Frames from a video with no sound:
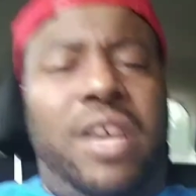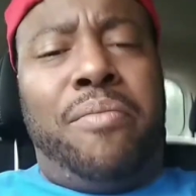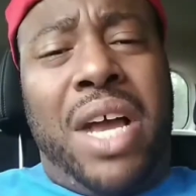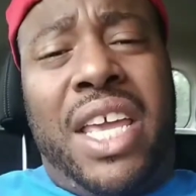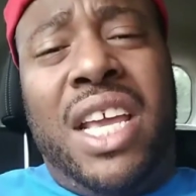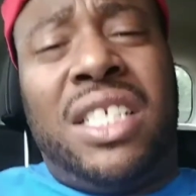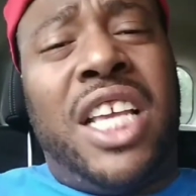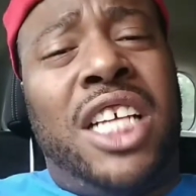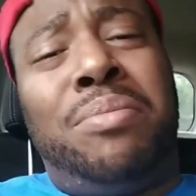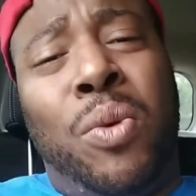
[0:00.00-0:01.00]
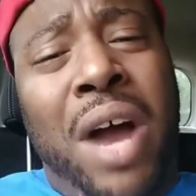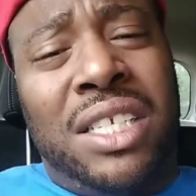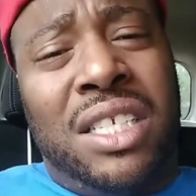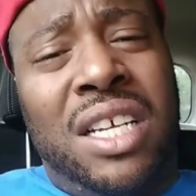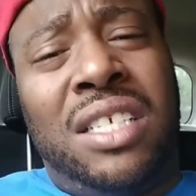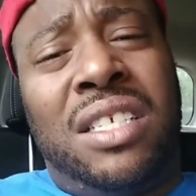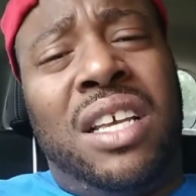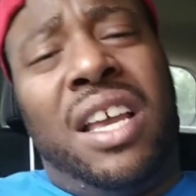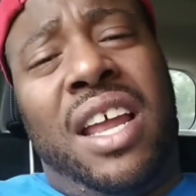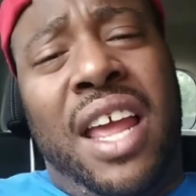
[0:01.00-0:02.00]
My kids catch me watching this
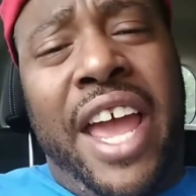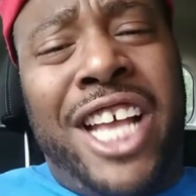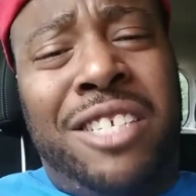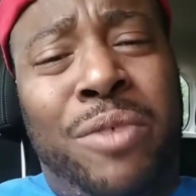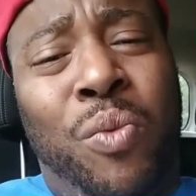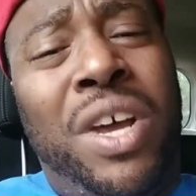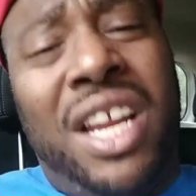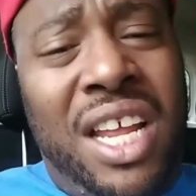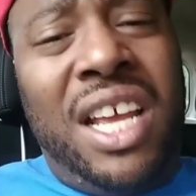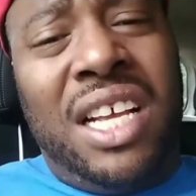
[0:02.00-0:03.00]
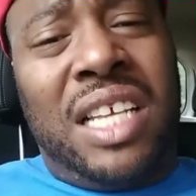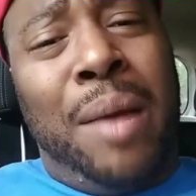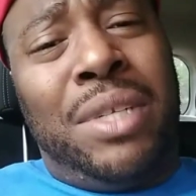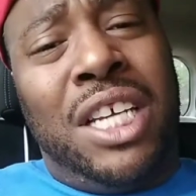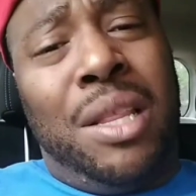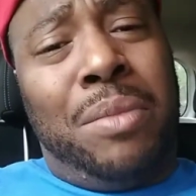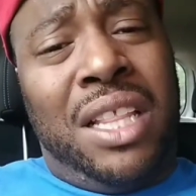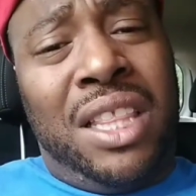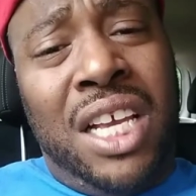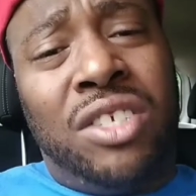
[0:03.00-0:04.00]
and they ask me what it is, I'm going to tell them
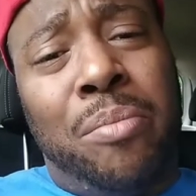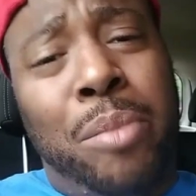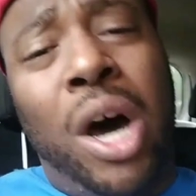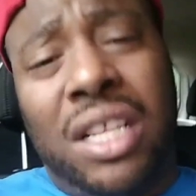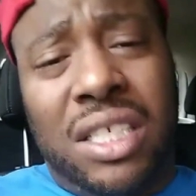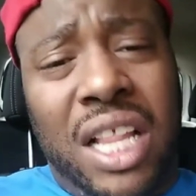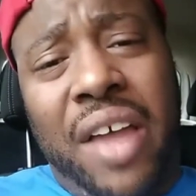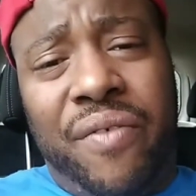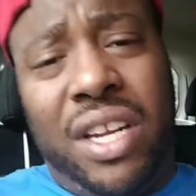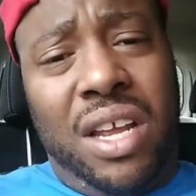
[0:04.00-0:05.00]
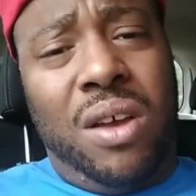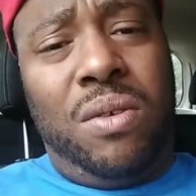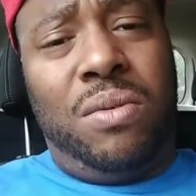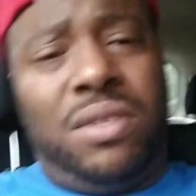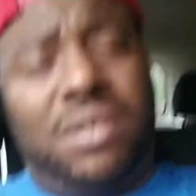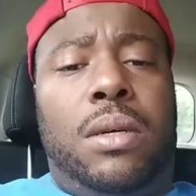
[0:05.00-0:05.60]
that these are Ballislife videos.